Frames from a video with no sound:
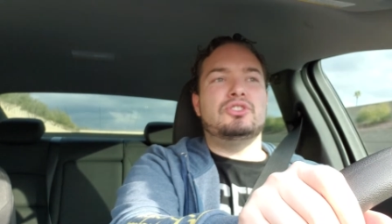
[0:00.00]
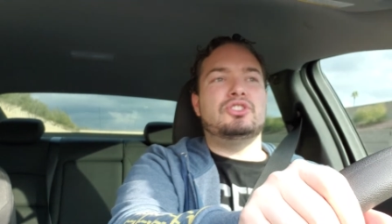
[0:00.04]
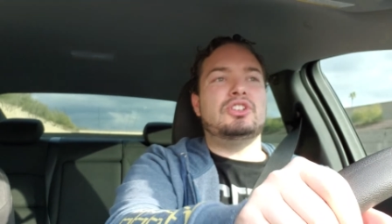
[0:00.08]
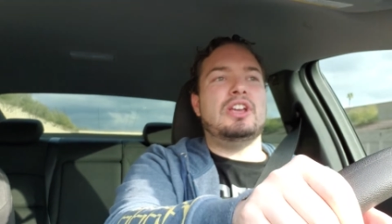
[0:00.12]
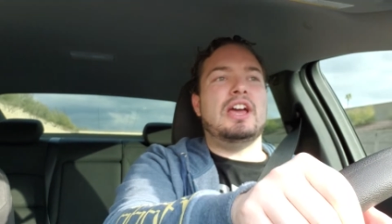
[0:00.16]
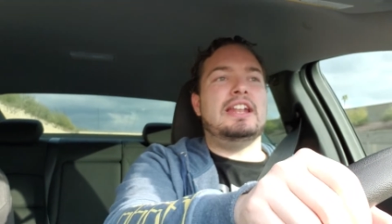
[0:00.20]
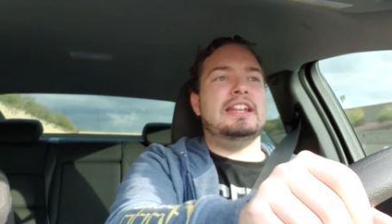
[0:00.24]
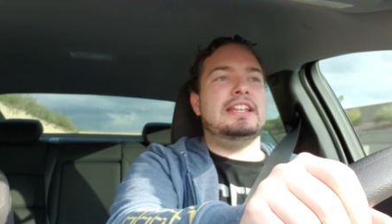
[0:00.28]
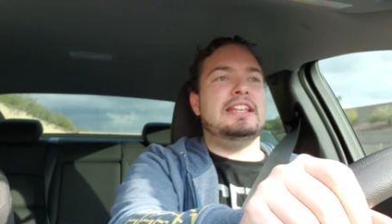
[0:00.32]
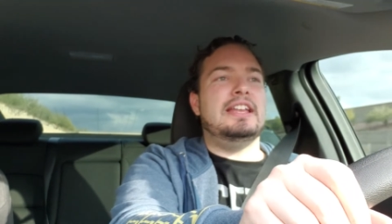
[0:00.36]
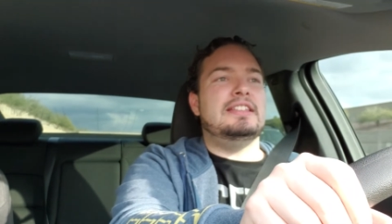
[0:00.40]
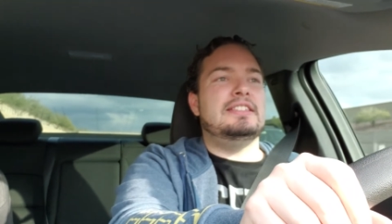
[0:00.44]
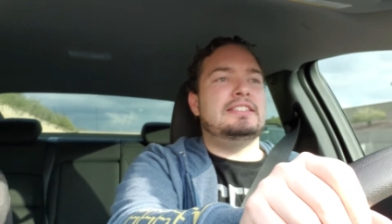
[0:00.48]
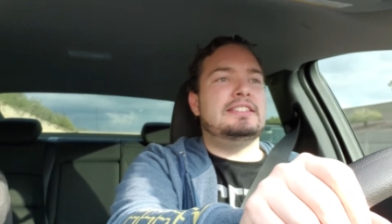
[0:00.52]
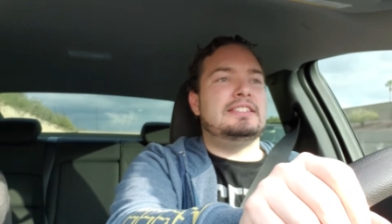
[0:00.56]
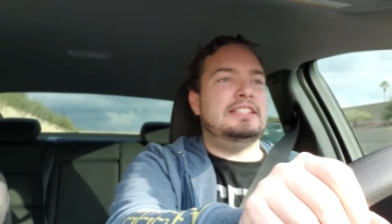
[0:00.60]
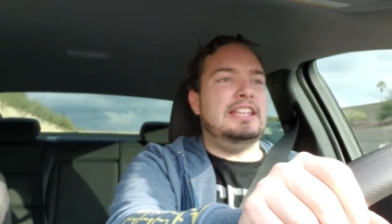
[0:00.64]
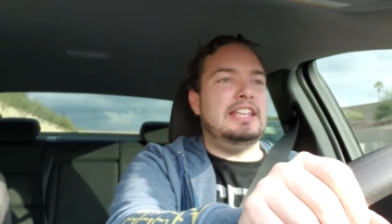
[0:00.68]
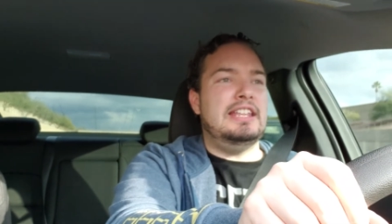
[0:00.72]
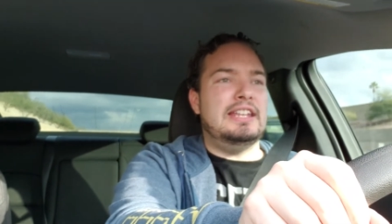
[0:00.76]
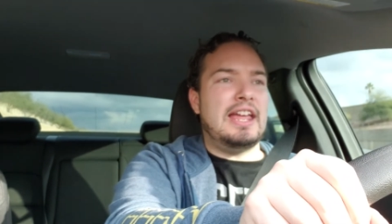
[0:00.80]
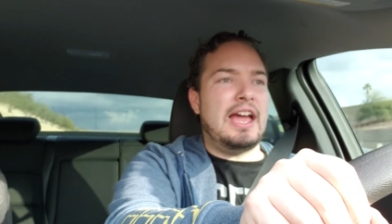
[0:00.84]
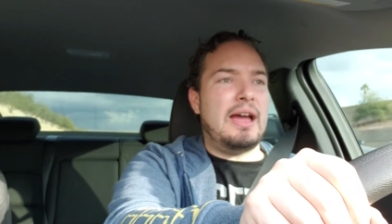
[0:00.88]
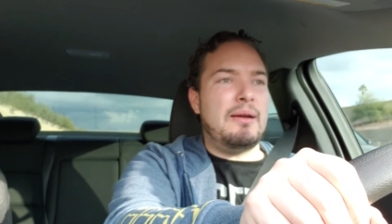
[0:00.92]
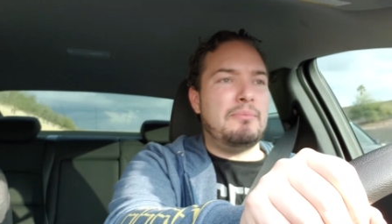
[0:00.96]
shot against
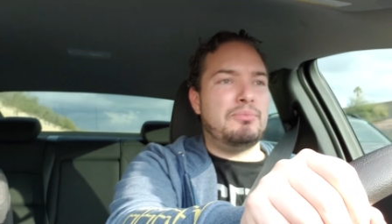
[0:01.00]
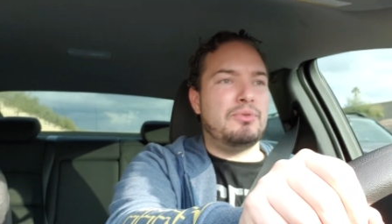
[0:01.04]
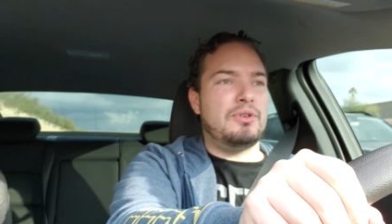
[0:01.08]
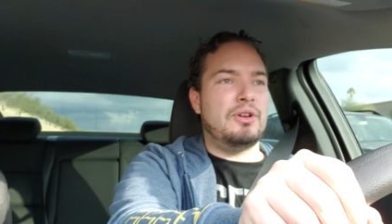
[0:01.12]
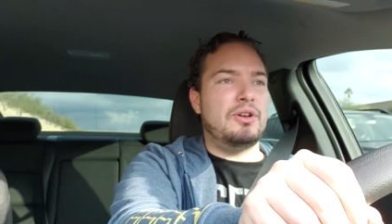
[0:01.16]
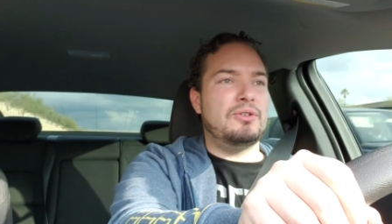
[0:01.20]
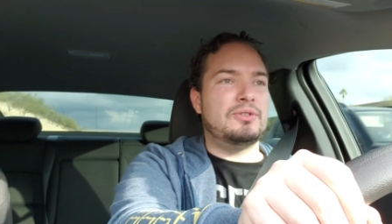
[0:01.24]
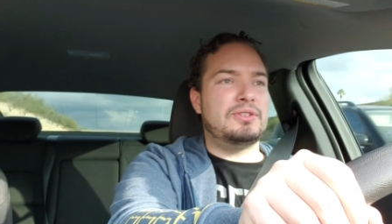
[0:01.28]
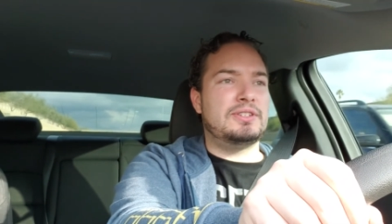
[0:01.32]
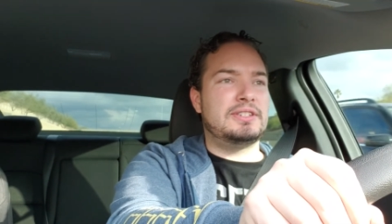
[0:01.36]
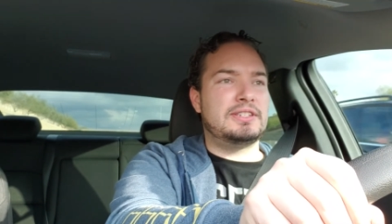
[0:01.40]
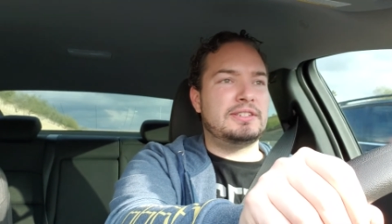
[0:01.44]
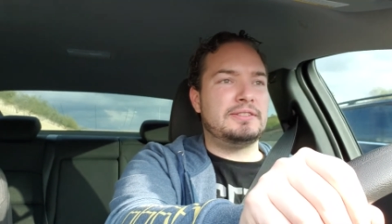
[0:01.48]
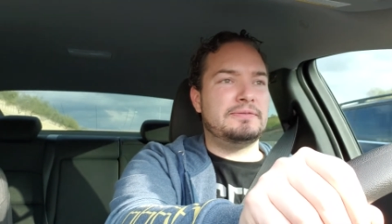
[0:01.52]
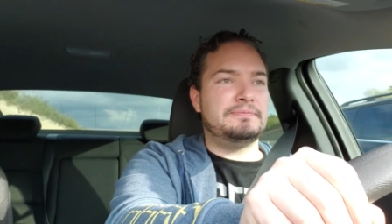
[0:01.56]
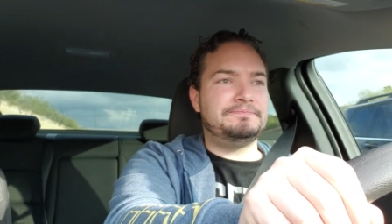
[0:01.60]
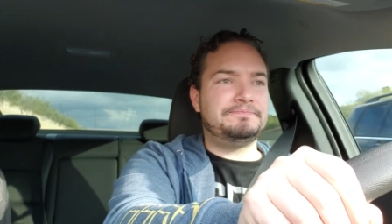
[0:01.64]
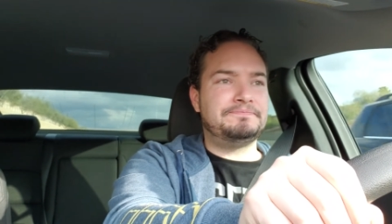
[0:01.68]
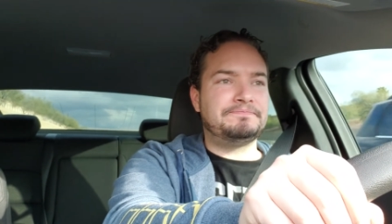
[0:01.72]
Dean Ambrose.